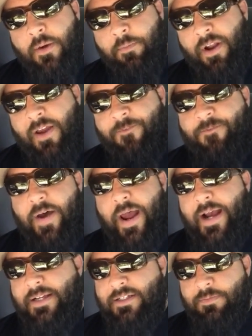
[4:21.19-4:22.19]
But a
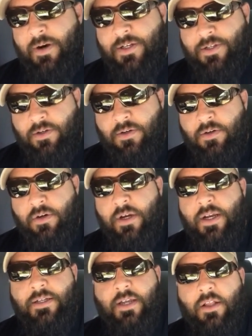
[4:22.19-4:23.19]
fast muscle
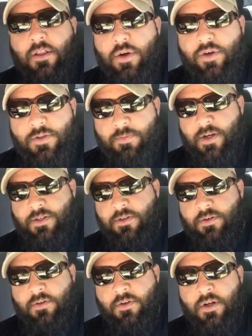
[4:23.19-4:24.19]
is a loose
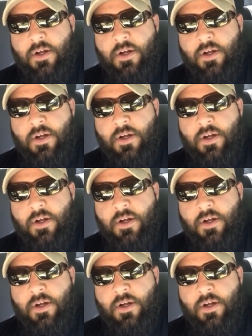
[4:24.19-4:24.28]
muscle.